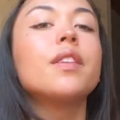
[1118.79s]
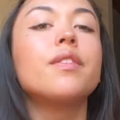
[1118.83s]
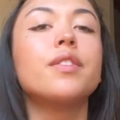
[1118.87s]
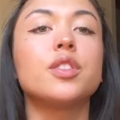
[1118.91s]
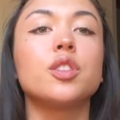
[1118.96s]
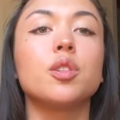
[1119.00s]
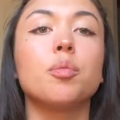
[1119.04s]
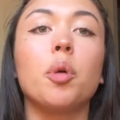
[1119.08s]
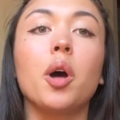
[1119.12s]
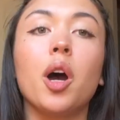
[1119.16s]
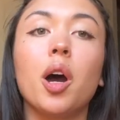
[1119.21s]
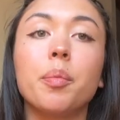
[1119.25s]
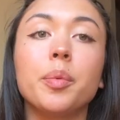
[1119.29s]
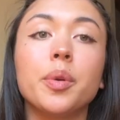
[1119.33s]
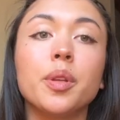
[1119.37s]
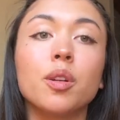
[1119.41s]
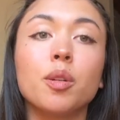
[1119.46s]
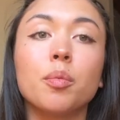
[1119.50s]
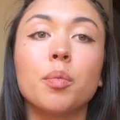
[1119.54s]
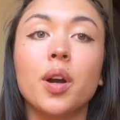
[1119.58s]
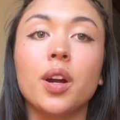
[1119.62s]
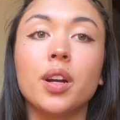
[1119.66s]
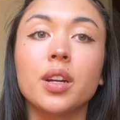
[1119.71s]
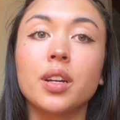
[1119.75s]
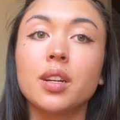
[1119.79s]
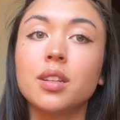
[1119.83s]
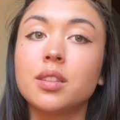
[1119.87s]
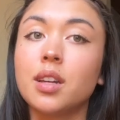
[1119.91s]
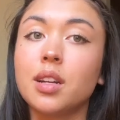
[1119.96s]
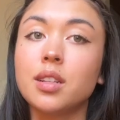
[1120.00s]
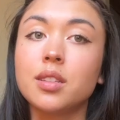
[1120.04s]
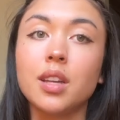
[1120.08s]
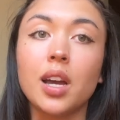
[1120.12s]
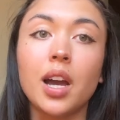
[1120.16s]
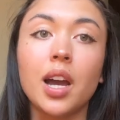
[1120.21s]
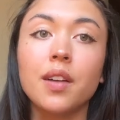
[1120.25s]
If it's a popular market
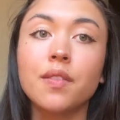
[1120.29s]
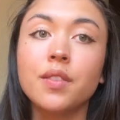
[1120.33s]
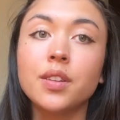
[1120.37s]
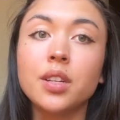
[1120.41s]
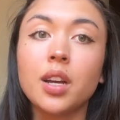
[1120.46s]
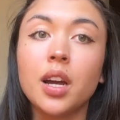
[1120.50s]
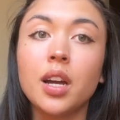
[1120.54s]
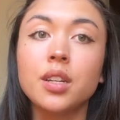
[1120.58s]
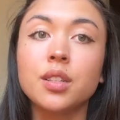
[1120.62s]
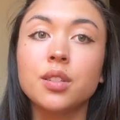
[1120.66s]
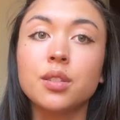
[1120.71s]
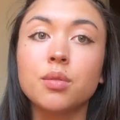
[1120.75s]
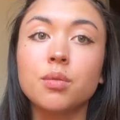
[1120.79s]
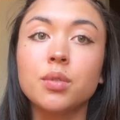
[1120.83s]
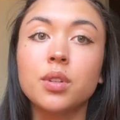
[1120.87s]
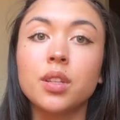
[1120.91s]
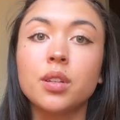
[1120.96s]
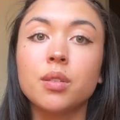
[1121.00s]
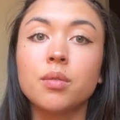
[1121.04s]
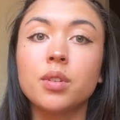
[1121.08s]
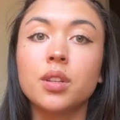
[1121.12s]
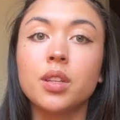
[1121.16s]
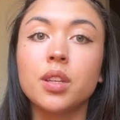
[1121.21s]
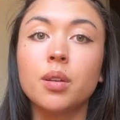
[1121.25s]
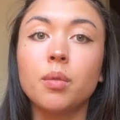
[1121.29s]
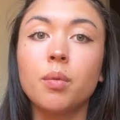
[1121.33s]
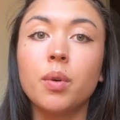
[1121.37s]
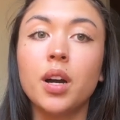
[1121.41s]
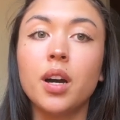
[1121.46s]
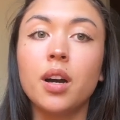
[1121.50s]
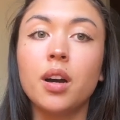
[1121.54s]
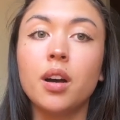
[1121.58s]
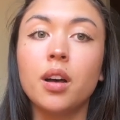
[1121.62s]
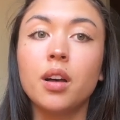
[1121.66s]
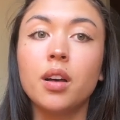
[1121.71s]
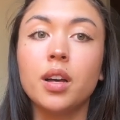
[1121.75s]
that's advertised really, really
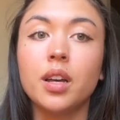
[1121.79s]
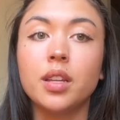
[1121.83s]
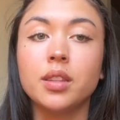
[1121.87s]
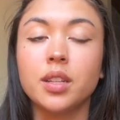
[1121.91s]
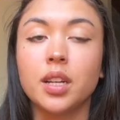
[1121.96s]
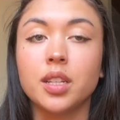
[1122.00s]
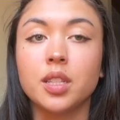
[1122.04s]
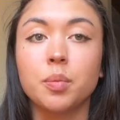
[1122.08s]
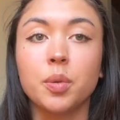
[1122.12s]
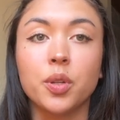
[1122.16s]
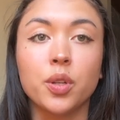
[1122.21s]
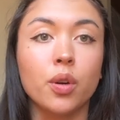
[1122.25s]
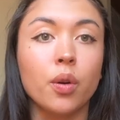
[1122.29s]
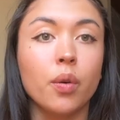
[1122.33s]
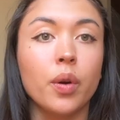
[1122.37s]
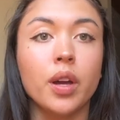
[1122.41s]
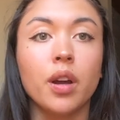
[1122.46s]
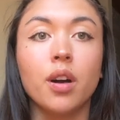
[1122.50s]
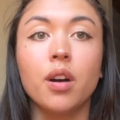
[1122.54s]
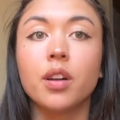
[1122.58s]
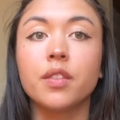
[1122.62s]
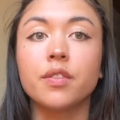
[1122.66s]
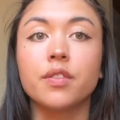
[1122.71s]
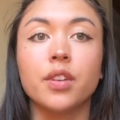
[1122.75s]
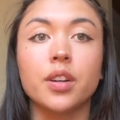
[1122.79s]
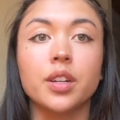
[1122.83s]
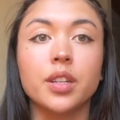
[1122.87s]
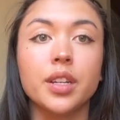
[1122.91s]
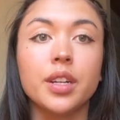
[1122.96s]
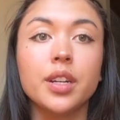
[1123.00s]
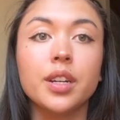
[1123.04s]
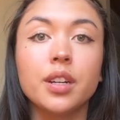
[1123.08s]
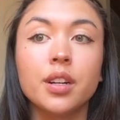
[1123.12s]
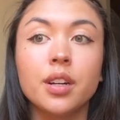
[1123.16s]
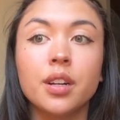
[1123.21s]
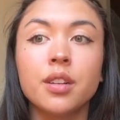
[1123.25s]
well and that's been going on for
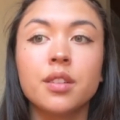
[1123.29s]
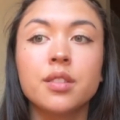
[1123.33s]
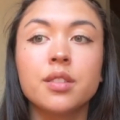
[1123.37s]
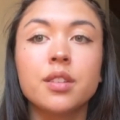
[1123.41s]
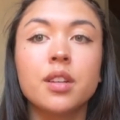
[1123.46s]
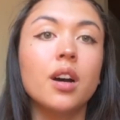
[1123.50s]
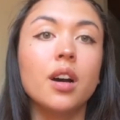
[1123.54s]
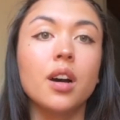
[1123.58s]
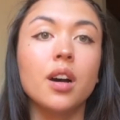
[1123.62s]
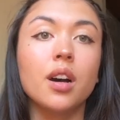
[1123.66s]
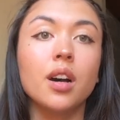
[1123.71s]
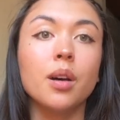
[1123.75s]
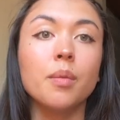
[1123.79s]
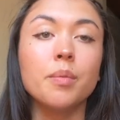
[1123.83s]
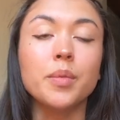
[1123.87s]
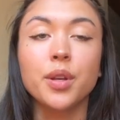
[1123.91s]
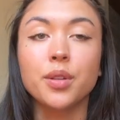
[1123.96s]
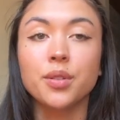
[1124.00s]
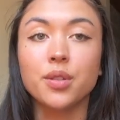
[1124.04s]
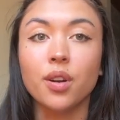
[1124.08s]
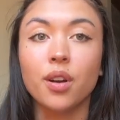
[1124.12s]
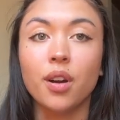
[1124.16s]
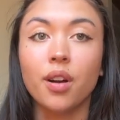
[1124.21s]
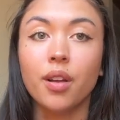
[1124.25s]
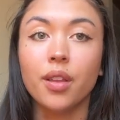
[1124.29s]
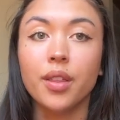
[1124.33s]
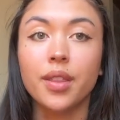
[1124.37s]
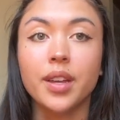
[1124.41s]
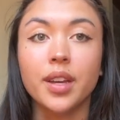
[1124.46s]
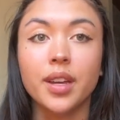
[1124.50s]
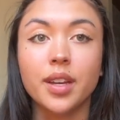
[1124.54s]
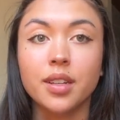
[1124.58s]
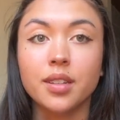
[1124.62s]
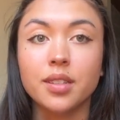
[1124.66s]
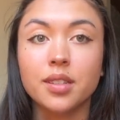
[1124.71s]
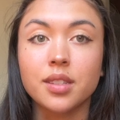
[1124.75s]
years, um, those are all
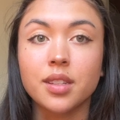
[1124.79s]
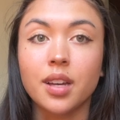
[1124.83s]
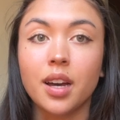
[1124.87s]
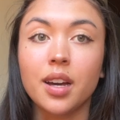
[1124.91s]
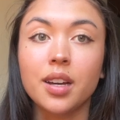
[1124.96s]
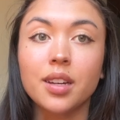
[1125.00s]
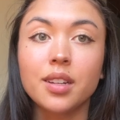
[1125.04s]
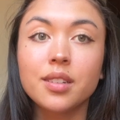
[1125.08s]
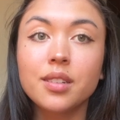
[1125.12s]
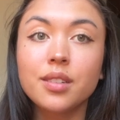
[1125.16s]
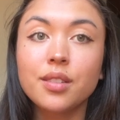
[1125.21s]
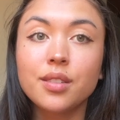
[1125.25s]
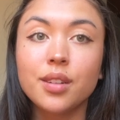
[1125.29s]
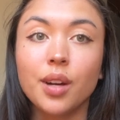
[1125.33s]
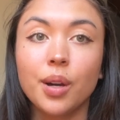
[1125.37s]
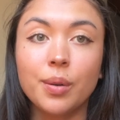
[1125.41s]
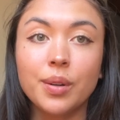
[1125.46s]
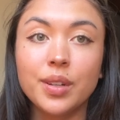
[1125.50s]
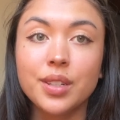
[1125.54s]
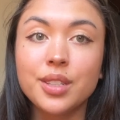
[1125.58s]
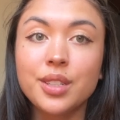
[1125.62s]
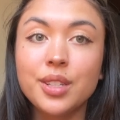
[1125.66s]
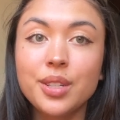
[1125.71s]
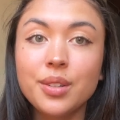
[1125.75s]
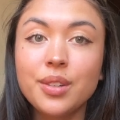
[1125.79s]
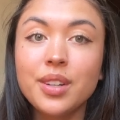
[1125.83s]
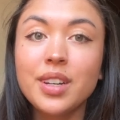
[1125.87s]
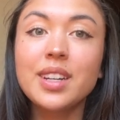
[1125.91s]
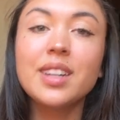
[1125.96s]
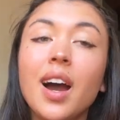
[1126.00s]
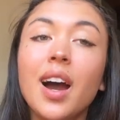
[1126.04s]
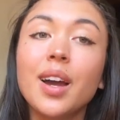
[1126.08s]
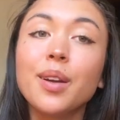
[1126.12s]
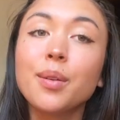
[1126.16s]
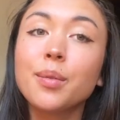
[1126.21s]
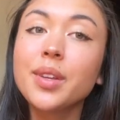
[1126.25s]
things that go into
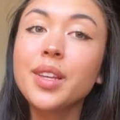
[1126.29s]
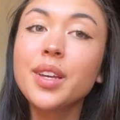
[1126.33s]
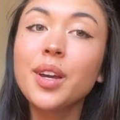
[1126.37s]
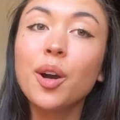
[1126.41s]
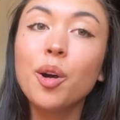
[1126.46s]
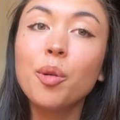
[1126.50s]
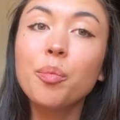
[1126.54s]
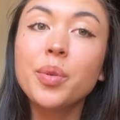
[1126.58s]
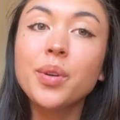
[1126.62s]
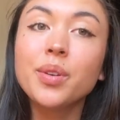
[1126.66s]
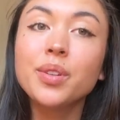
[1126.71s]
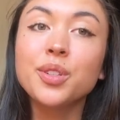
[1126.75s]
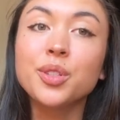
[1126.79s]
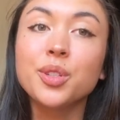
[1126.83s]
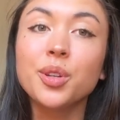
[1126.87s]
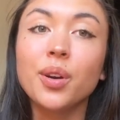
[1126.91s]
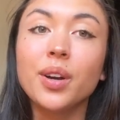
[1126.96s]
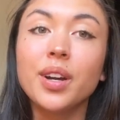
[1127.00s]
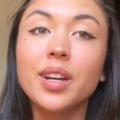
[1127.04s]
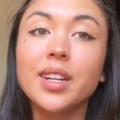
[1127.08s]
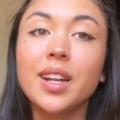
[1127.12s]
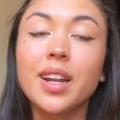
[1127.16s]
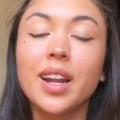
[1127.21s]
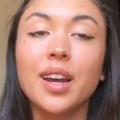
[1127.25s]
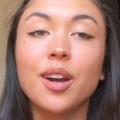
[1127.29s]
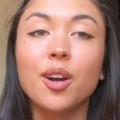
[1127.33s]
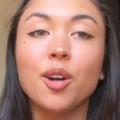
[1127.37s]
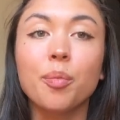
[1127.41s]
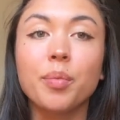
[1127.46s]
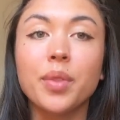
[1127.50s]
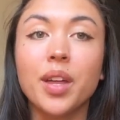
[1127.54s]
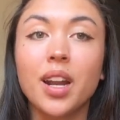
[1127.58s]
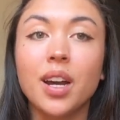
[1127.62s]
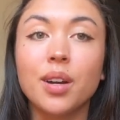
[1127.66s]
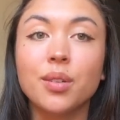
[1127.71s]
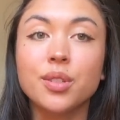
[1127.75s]
it. I really hope you enjoyed and I hope
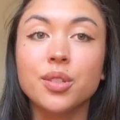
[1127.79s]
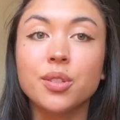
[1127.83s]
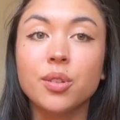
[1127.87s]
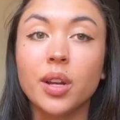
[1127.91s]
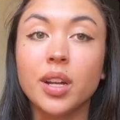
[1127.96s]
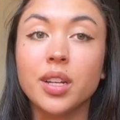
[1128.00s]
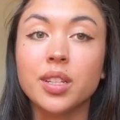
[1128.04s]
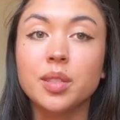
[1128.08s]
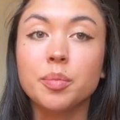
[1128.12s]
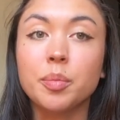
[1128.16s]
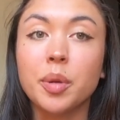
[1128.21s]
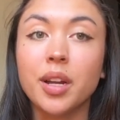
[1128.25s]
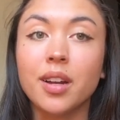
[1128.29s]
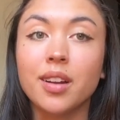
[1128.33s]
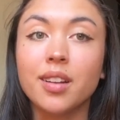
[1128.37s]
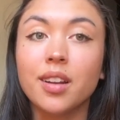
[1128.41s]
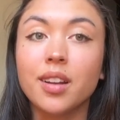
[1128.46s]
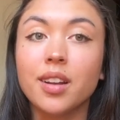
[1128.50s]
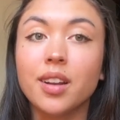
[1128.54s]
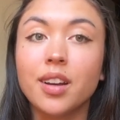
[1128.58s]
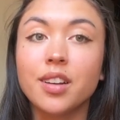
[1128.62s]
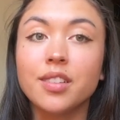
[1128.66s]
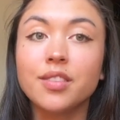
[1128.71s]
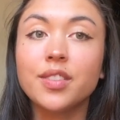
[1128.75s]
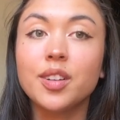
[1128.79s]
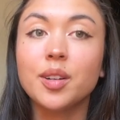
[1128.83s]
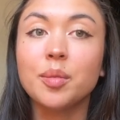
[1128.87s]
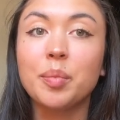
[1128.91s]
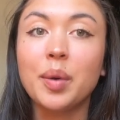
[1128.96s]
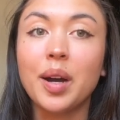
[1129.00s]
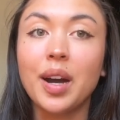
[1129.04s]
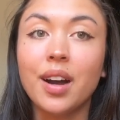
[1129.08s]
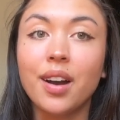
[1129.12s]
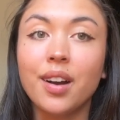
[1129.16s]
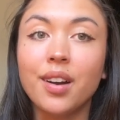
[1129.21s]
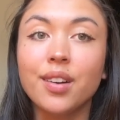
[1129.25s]
that I was transparent enough
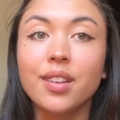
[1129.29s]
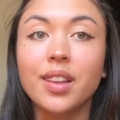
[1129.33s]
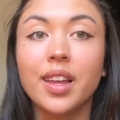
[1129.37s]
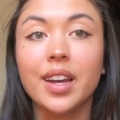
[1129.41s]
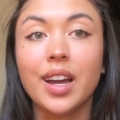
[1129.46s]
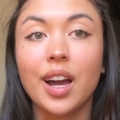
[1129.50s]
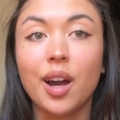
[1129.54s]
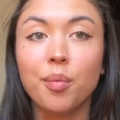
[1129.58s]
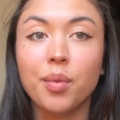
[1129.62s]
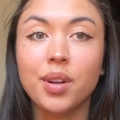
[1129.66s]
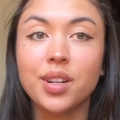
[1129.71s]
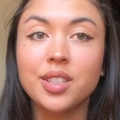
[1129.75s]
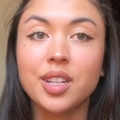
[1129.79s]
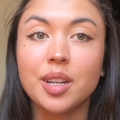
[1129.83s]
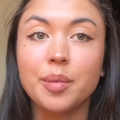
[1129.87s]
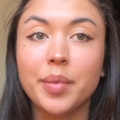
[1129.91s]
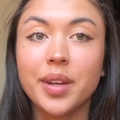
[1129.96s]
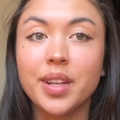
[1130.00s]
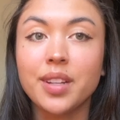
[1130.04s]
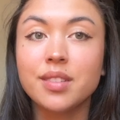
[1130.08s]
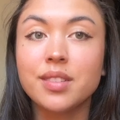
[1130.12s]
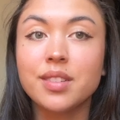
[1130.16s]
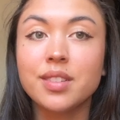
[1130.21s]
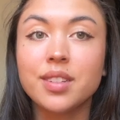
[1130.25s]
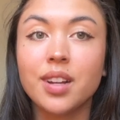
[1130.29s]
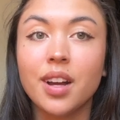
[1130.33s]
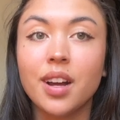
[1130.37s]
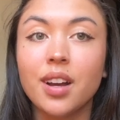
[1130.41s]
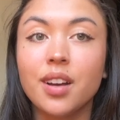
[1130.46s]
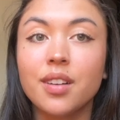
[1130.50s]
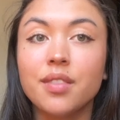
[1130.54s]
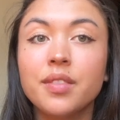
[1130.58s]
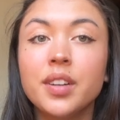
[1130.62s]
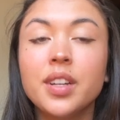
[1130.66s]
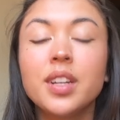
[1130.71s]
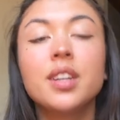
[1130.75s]
about like how much I made and
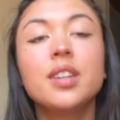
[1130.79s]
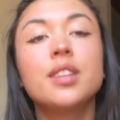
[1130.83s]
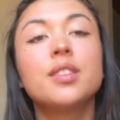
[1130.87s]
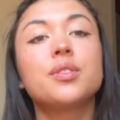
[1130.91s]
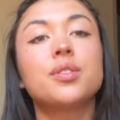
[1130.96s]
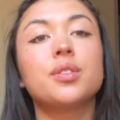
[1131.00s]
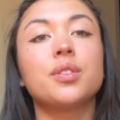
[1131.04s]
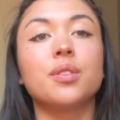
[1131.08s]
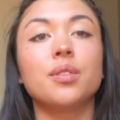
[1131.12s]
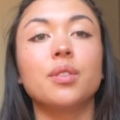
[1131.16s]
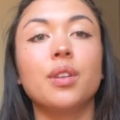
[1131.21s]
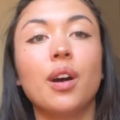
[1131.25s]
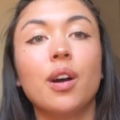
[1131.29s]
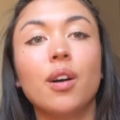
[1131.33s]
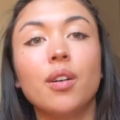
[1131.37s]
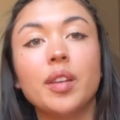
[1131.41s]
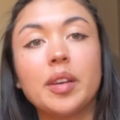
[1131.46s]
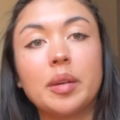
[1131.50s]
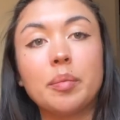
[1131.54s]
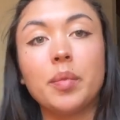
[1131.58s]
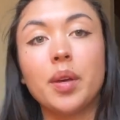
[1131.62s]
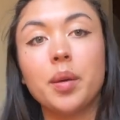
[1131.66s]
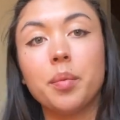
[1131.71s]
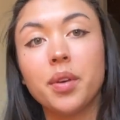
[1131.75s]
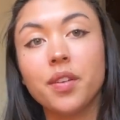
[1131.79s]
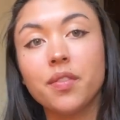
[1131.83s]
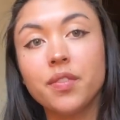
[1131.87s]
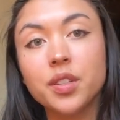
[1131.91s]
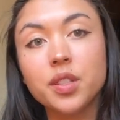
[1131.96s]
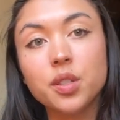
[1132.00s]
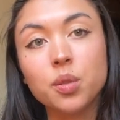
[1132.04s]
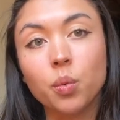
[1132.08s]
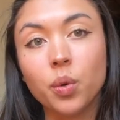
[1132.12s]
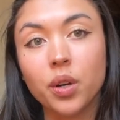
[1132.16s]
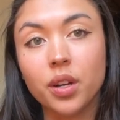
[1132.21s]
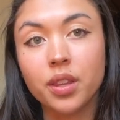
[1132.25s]
stuff so you know like maybe if
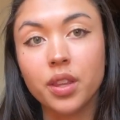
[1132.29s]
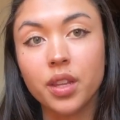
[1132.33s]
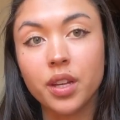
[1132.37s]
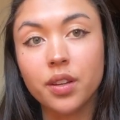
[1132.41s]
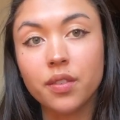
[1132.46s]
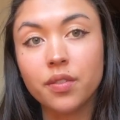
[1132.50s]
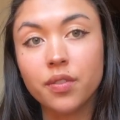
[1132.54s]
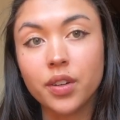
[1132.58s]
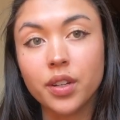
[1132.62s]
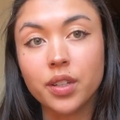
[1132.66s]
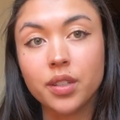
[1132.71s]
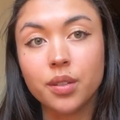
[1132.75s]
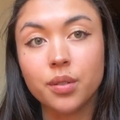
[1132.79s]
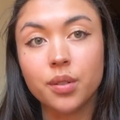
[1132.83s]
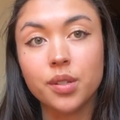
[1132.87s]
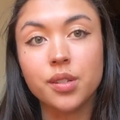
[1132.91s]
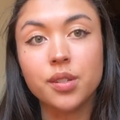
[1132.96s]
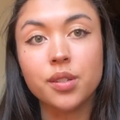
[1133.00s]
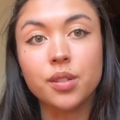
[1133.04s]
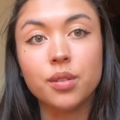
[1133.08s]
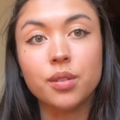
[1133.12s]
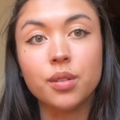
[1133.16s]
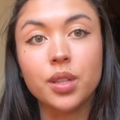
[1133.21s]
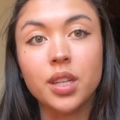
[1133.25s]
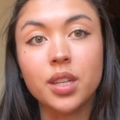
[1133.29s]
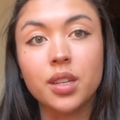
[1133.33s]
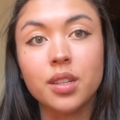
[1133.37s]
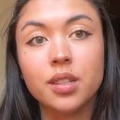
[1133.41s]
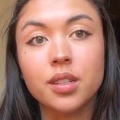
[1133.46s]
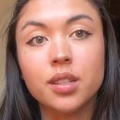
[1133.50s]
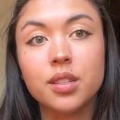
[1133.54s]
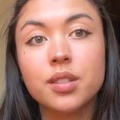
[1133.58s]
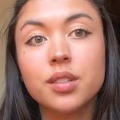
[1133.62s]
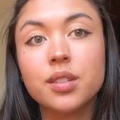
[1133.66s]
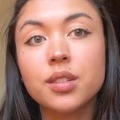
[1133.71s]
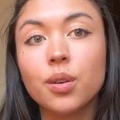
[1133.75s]
it's worth it for you to do
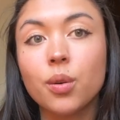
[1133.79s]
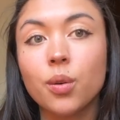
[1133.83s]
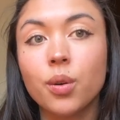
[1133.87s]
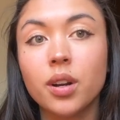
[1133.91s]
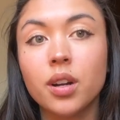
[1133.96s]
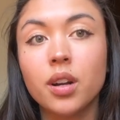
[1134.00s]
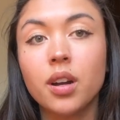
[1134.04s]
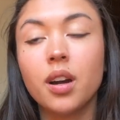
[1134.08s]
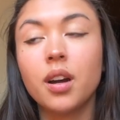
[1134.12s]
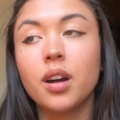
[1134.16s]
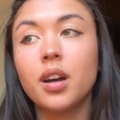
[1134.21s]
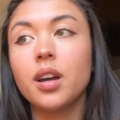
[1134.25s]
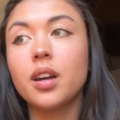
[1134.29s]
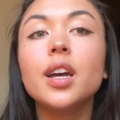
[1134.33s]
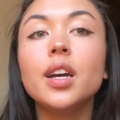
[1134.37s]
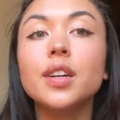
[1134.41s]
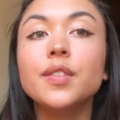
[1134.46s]
these or not.